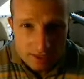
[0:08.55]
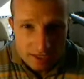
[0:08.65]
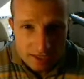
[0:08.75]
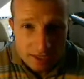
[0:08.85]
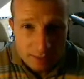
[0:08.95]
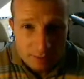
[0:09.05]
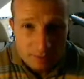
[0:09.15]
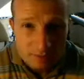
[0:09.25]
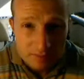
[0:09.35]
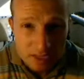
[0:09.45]
Kind of kept
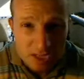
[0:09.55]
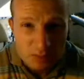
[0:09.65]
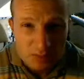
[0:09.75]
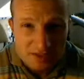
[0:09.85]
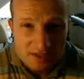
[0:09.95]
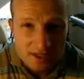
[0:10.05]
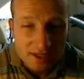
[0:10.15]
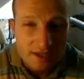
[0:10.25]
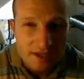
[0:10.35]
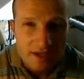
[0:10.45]
me a little busy there.